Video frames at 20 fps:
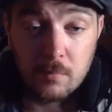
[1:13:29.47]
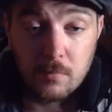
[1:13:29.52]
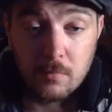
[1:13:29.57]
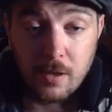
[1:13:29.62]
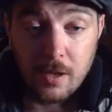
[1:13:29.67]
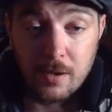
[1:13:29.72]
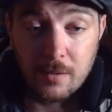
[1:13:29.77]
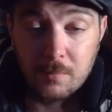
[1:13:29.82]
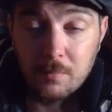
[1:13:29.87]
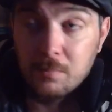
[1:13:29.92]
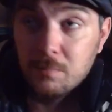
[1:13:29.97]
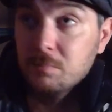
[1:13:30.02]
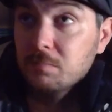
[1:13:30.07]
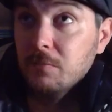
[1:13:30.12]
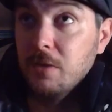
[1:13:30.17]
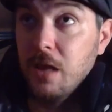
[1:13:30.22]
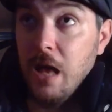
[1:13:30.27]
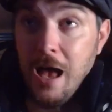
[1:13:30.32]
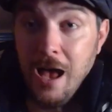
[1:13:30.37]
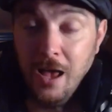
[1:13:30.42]
Like,
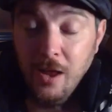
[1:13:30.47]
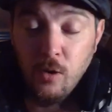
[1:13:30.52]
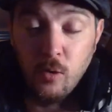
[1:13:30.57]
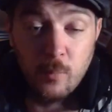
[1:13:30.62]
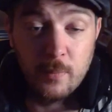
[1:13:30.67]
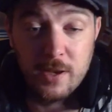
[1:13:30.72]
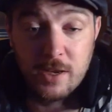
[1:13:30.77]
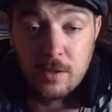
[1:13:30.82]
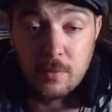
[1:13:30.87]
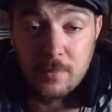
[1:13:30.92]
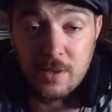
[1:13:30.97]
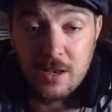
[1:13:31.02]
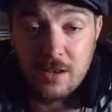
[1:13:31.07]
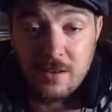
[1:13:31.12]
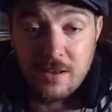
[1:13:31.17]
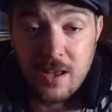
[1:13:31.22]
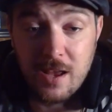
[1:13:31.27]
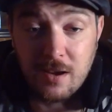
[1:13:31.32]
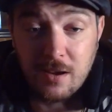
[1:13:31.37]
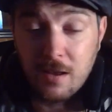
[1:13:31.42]
I don't mean to be a
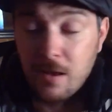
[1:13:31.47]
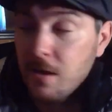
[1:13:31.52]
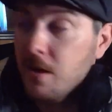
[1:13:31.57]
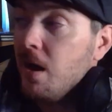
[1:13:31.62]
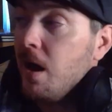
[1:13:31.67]
dick.